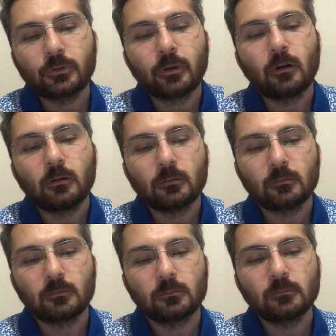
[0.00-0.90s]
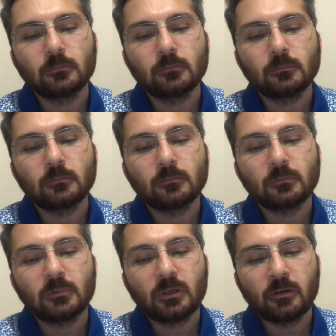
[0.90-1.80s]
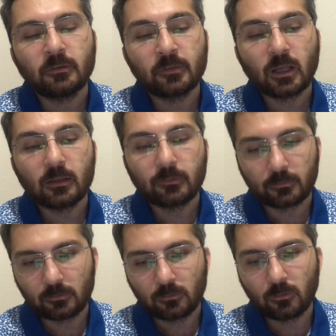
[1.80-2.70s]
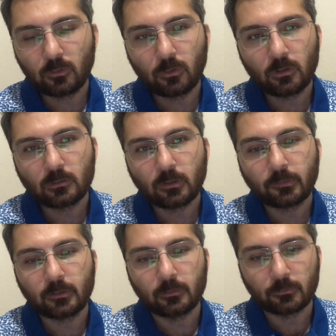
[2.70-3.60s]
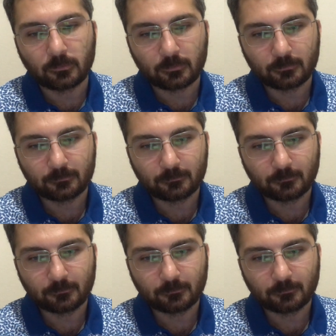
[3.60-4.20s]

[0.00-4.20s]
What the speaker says: Third, results or consequences.